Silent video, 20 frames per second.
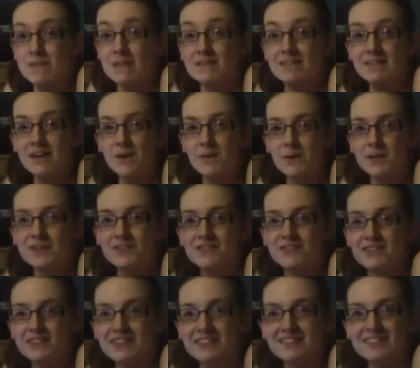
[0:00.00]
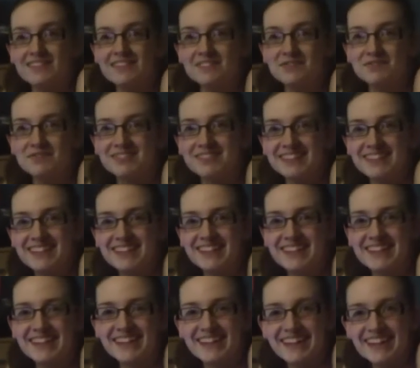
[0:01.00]
Is that white screen is
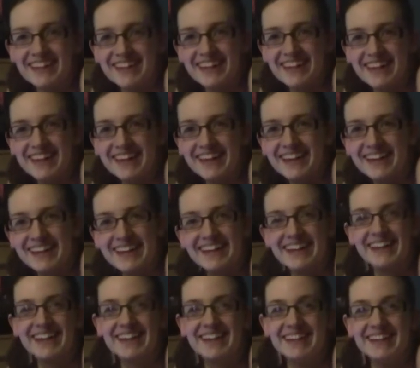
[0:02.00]
it? That's where's what?